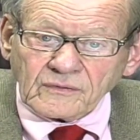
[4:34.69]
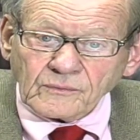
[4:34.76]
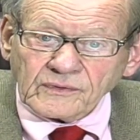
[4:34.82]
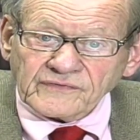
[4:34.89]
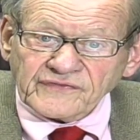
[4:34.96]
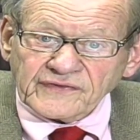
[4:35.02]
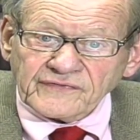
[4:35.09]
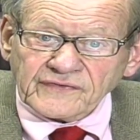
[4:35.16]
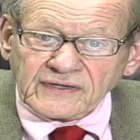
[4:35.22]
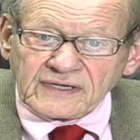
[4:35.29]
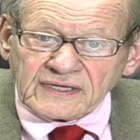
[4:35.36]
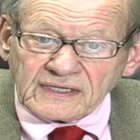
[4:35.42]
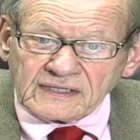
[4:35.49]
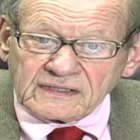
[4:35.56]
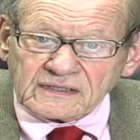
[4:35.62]
within the
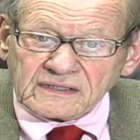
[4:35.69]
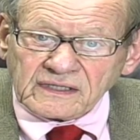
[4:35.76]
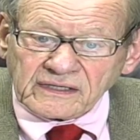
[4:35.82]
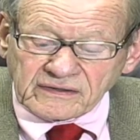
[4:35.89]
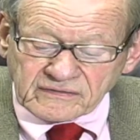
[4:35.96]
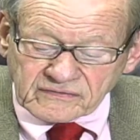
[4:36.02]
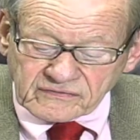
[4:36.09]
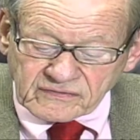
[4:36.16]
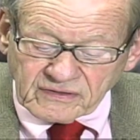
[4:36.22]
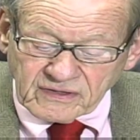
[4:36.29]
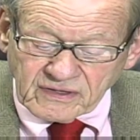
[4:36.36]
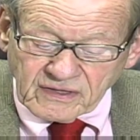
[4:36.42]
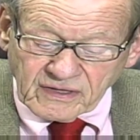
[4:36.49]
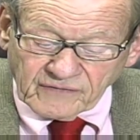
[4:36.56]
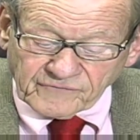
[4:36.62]
context
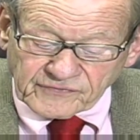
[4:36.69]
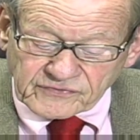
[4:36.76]
of